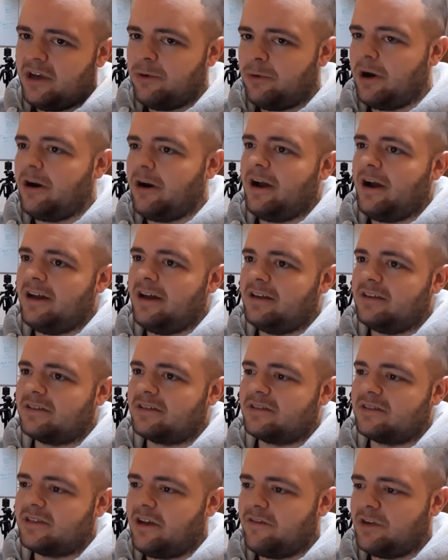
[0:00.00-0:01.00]
whereas
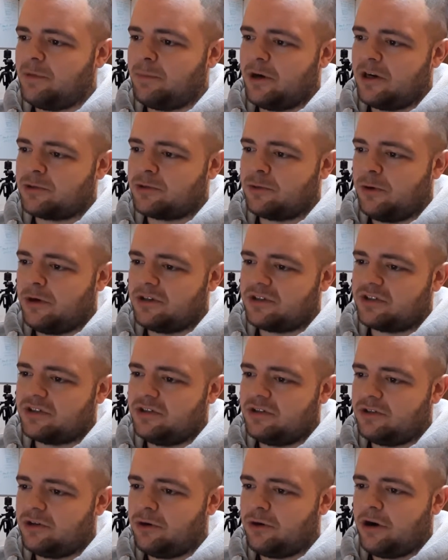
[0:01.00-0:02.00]
safety bar squats
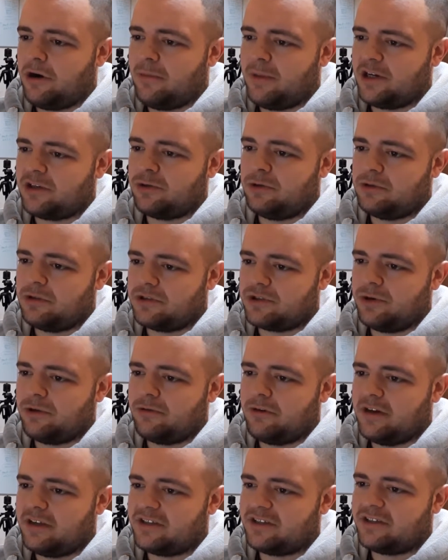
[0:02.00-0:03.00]
don't hurt my shoulders or
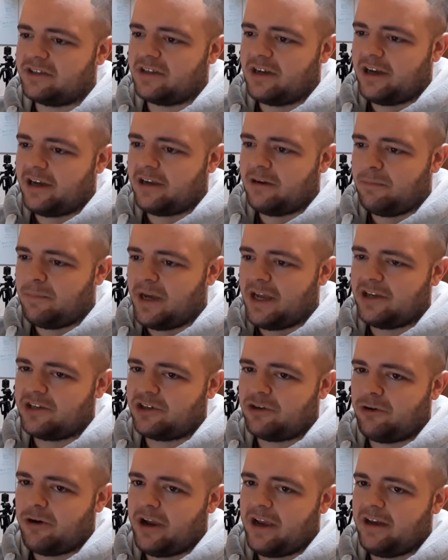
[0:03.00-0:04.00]
wrists, I can
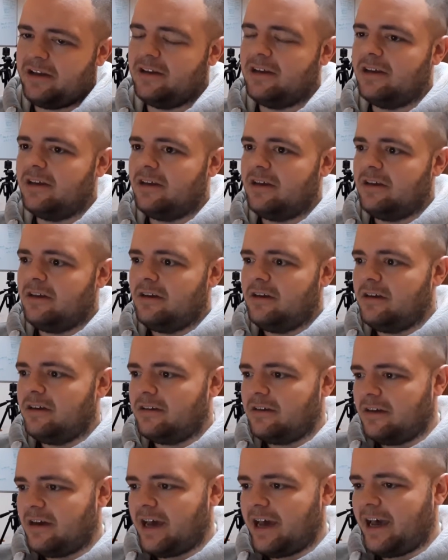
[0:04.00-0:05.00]
bench great,
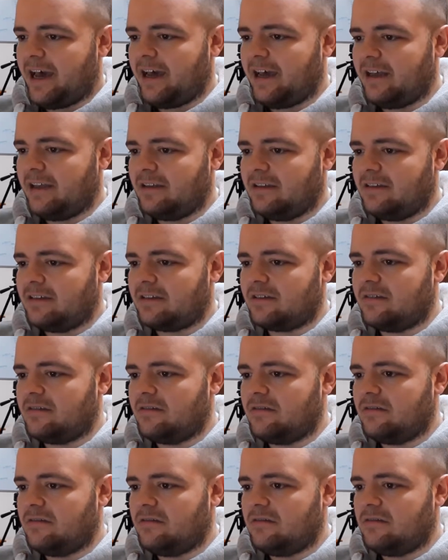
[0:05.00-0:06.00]
and
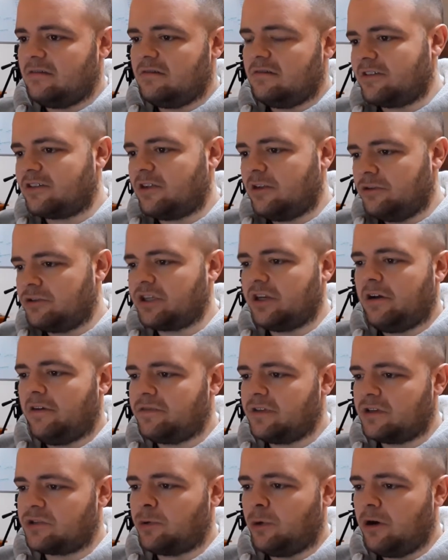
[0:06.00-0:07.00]
it's close enough
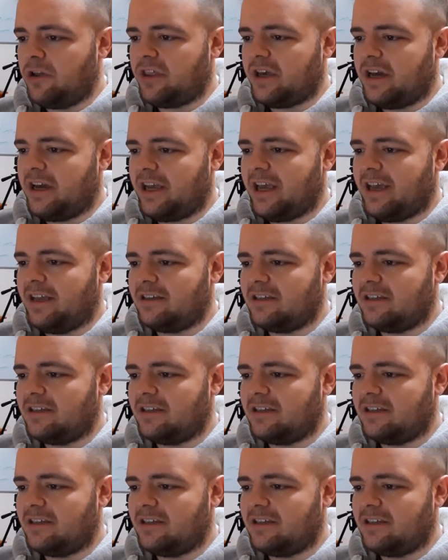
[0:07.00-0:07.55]
to squat that I